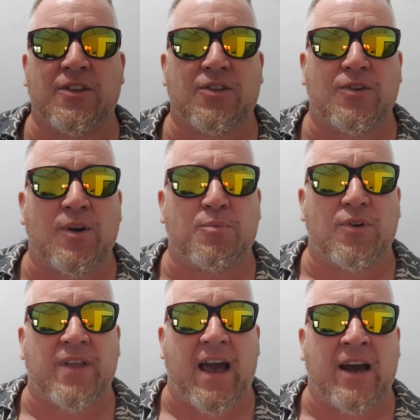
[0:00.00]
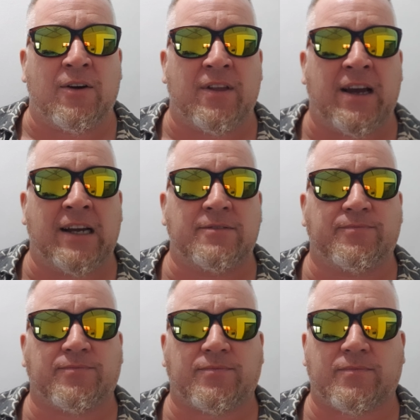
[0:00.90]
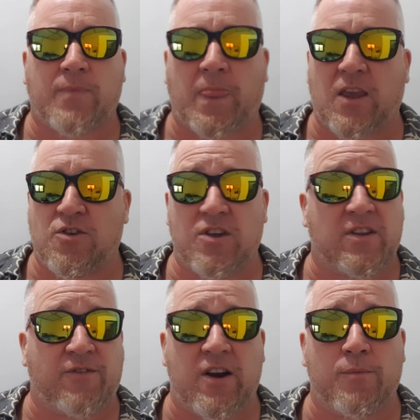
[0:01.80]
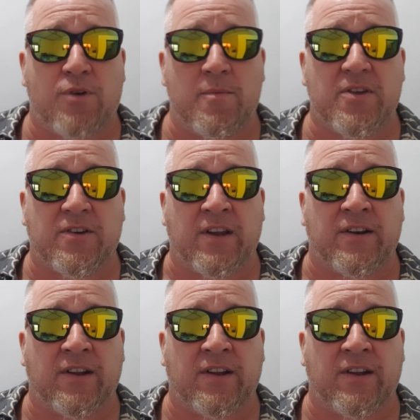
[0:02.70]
just thought I'd put that out there she's very promising.